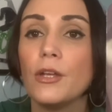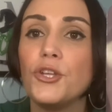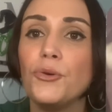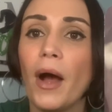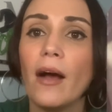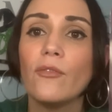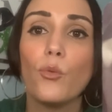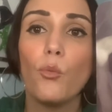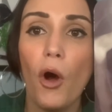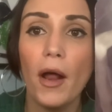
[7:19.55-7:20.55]
You have
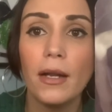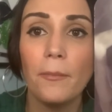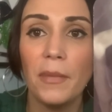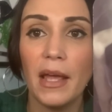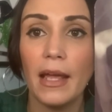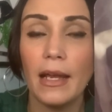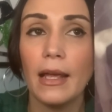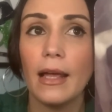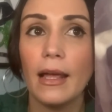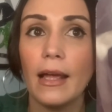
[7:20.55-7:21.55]
one main
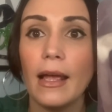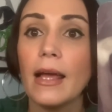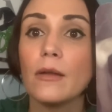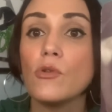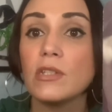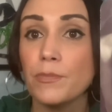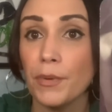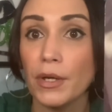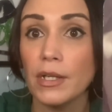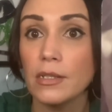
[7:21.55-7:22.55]
animal
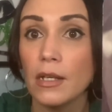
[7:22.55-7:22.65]
spirit.